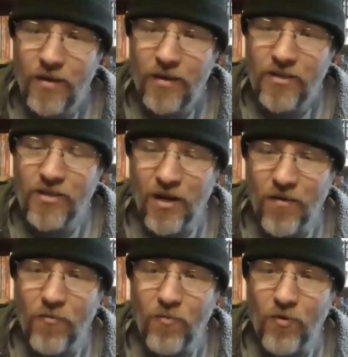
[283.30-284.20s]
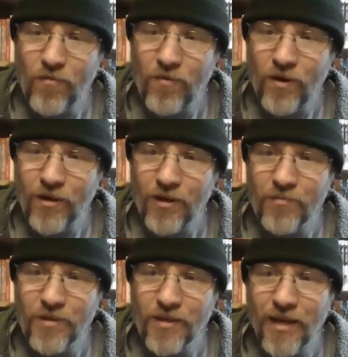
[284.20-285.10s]
several more
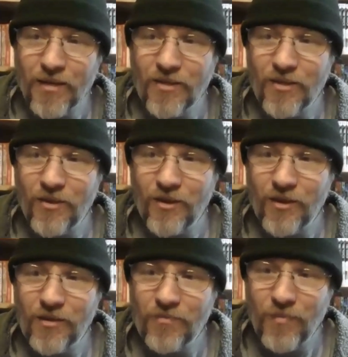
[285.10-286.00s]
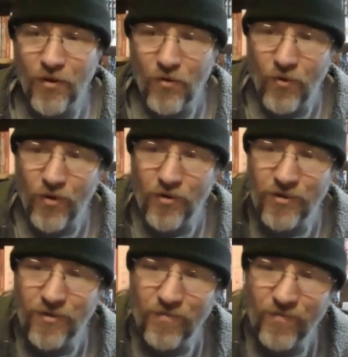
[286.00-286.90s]
volumes in that series, and of course
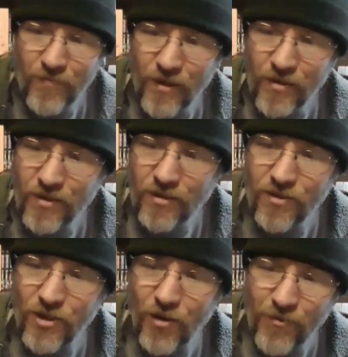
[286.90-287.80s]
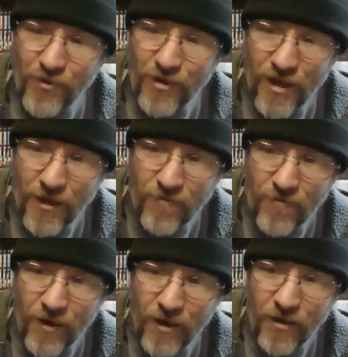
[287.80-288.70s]
this suffered the same
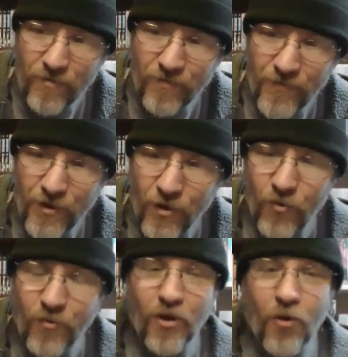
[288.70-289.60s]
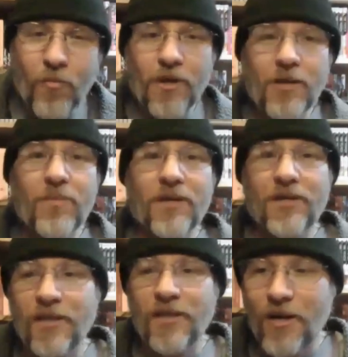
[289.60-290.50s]
fate. Nobody picked
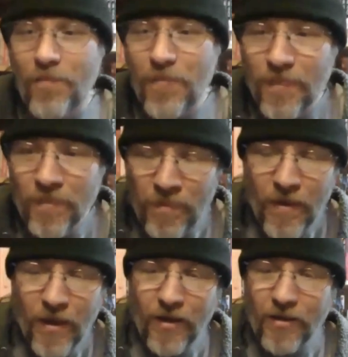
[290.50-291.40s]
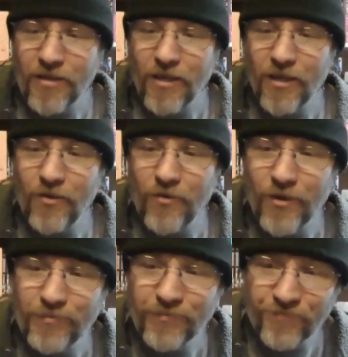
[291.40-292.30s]
it up and continued
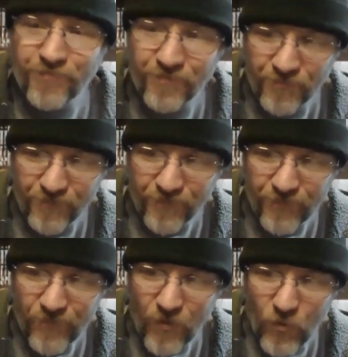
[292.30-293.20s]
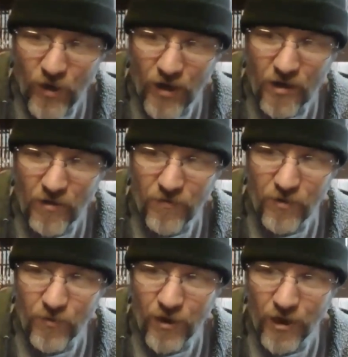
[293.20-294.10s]
it when ADV
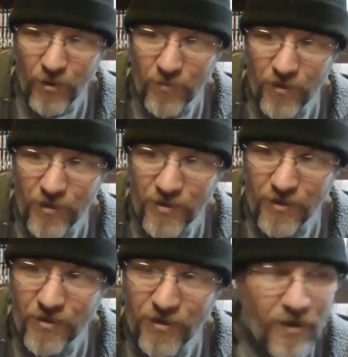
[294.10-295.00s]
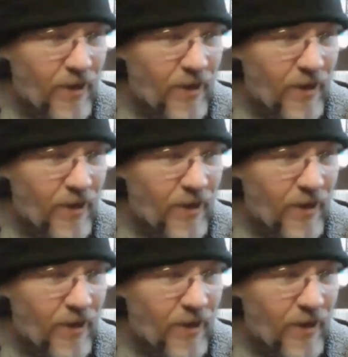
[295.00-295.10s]
went out of business.